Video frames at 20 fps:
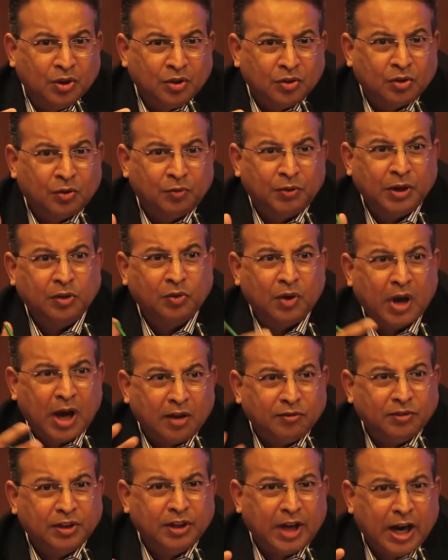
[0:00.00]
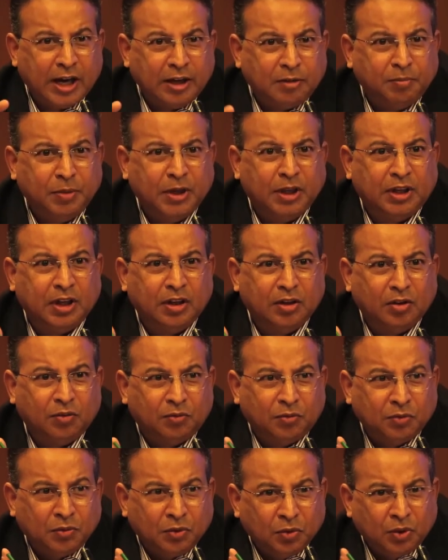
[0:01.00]
So when you have the night peaking,
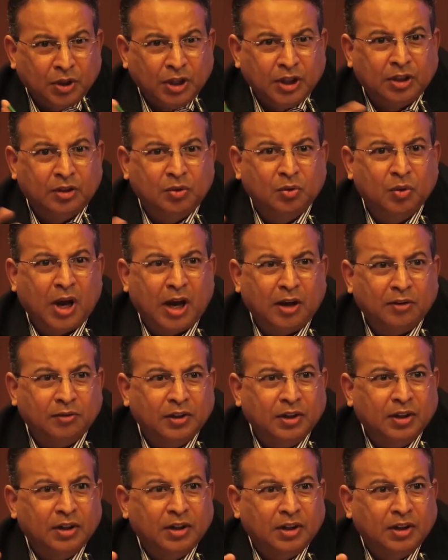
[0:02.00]
you need to have